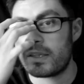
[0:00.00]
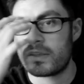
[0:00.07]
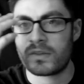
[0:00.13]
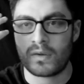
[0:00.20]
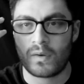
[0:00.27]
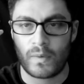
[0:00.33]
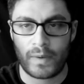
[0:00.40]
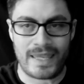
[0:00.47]

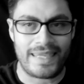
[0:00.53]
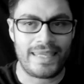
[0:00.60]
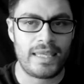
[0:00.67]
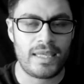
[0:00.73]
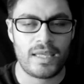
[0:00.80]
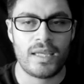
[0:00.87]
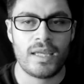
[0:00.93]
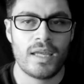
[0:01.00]
so
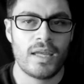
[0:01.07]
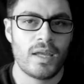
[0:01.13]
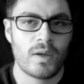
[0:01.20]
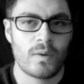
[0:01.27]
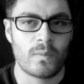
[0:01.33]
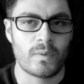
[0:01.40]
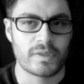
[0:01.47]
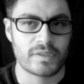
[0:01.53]
he
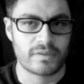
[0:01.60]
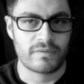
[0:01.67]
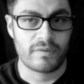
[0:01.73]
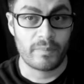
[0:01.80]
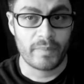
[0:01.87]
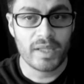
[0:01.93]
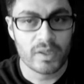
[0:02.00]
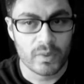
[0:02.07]
was
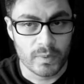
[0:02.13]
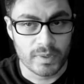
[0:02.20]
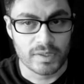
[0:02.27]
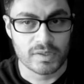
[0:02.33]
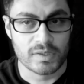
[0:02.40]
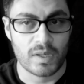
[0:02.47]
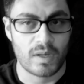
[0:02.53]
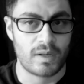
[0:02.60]
familiar with
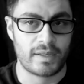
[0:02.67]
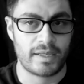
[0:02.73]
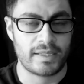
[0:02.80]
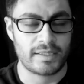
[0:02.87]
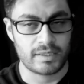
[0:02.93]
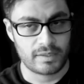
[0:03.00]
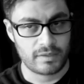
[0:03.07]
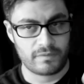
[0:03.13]
the song
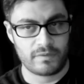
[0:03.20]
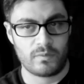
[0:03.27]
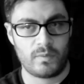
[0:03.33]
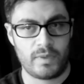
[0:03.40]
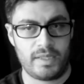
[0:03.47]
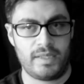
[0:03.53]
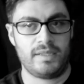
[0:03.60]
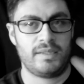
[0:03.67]
in a different
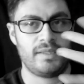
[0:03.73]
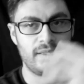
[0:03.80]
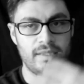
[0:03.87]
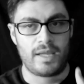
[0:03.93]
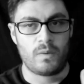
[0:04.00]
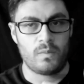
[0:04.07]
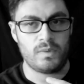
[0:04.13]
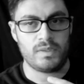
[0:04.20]
way than
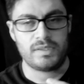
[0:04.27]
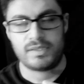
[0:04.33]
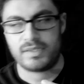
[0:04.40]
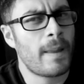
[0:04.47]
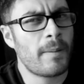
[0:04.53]
that was.